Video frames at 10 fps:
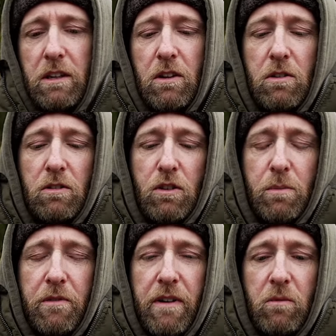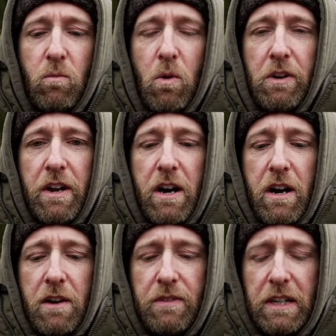a long loop of around one and a
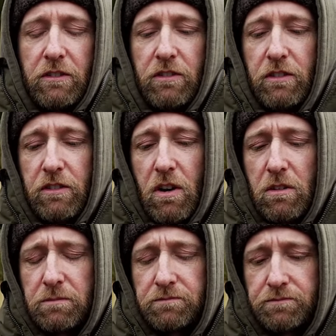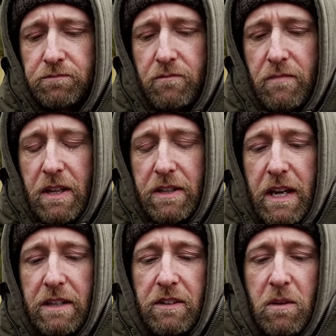half inches long at the
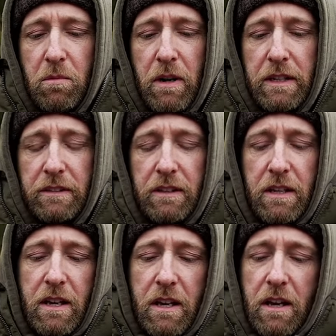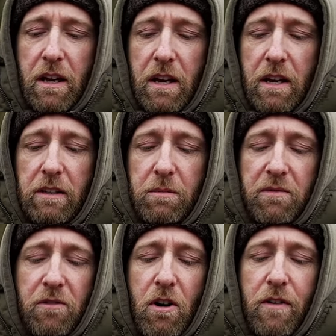end of the braid. And
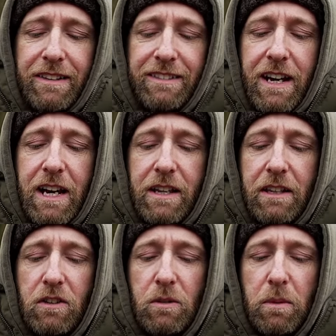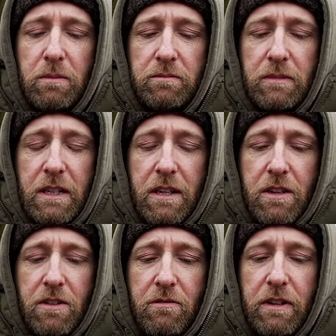before I tie that loop,
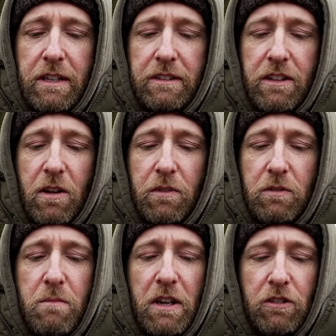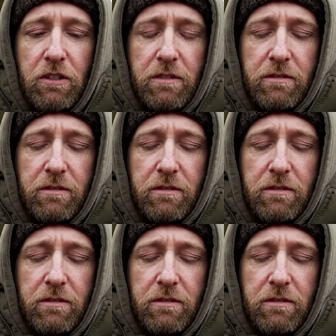the rig itself is measured